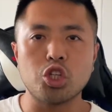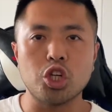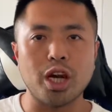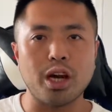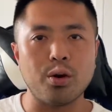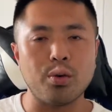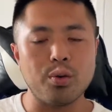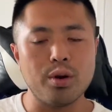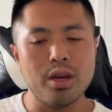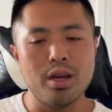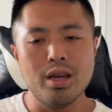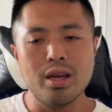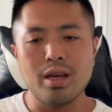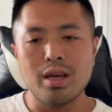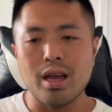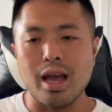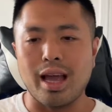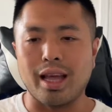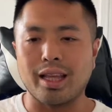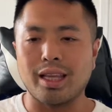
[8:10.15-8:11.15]
out
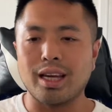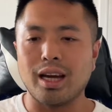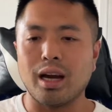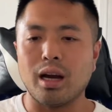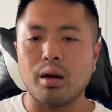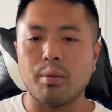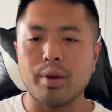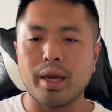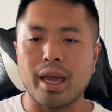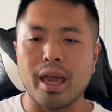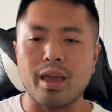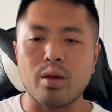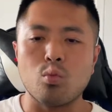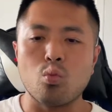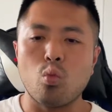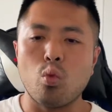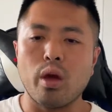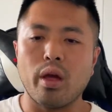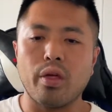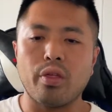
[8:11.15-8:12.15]
and coming
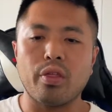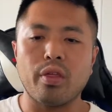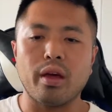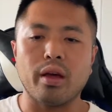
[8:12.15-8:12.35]
in with